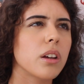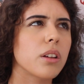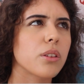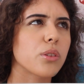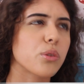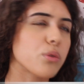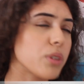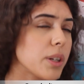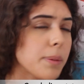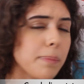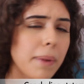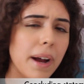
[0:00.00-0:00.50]

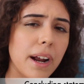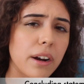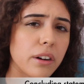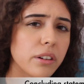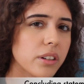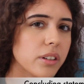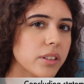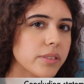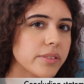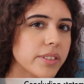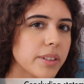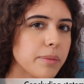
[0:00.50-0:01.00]
3
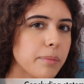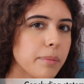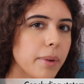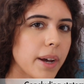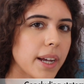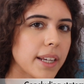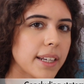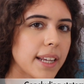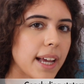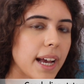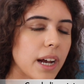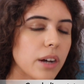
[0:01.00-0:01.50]
paragraphs in by
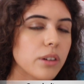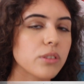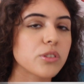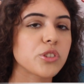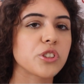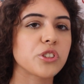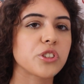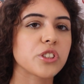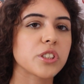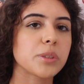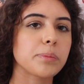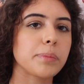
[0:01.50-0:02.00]
now,
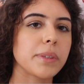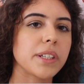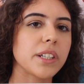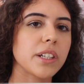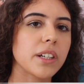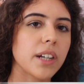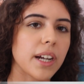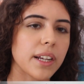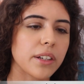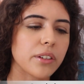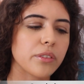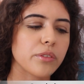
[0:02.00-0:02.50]
should just be
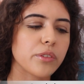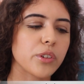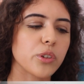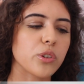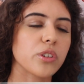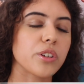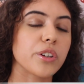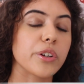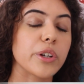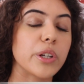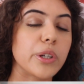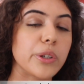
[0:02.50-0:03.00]
kind of your
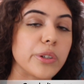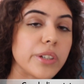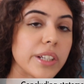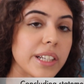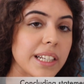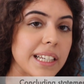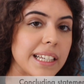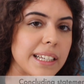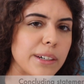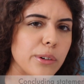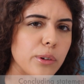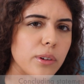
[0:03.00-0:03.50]

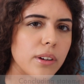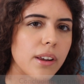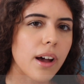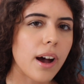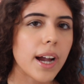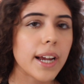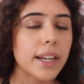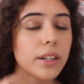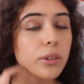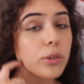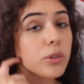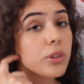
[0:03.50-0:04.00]
concluding little
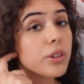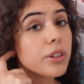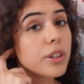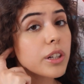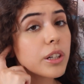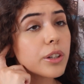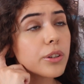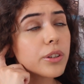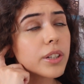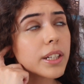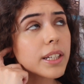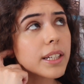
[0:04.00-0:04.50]
line or
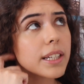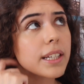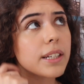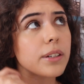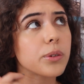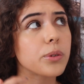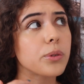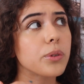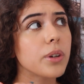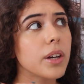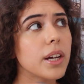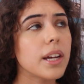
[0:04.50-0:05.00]
concluding
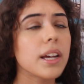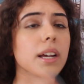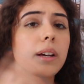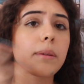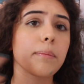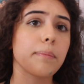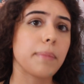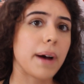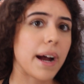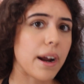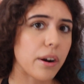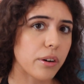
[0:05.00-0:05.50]
little
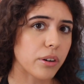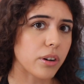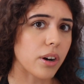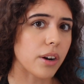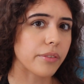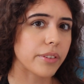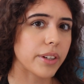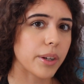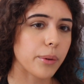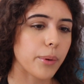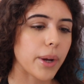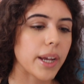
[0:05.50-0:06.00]

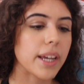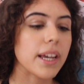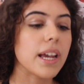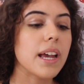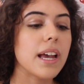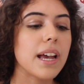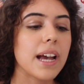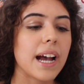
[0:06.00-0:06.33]
paragraph in a way.